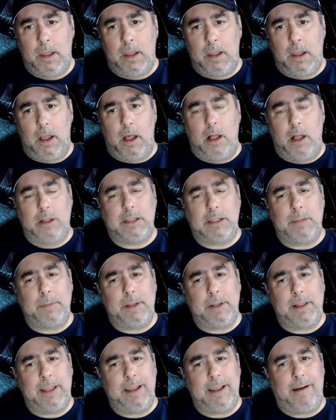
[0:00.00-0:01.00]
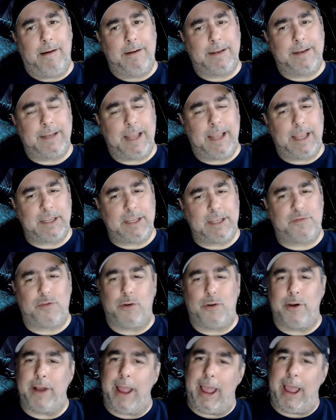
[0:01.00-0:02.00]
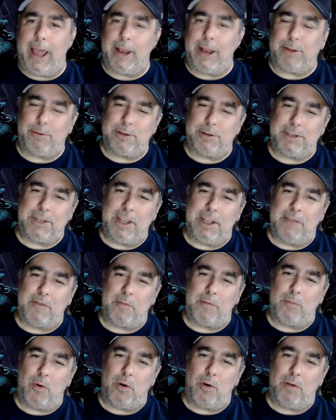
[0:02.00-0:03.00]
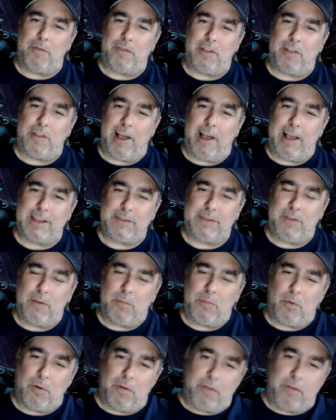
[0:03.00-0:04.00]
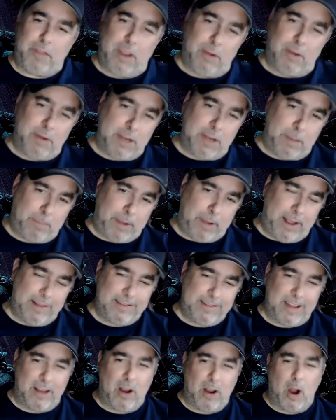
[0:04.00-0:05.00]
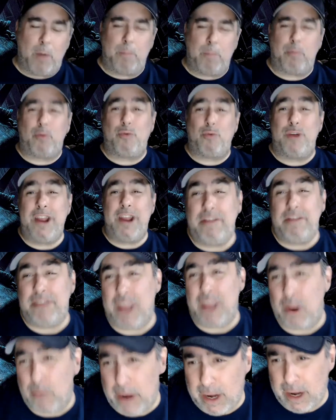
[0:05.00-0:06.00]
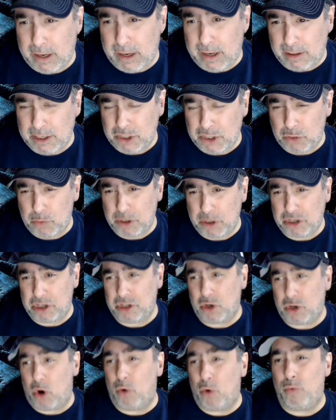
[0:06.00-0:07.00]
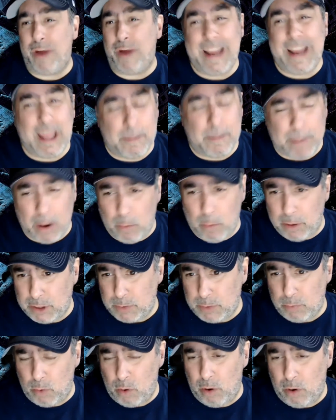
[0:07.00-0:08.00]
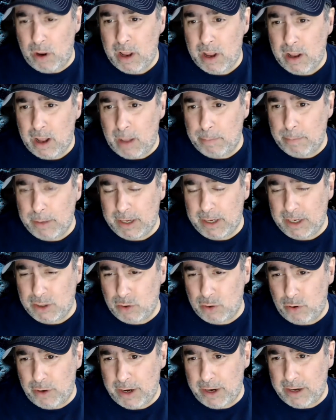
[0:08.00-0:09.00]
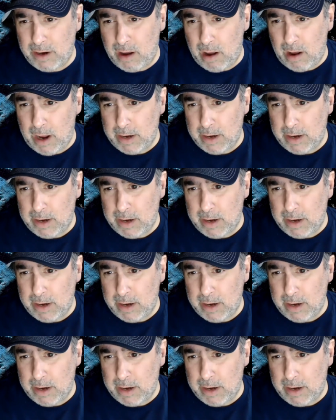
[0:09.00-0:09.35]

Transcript: ultimately our test for an adequacy of a moral philosophy or moral theory depends on our pre-theoretical intuitions already about what's moral, obligatory, and not.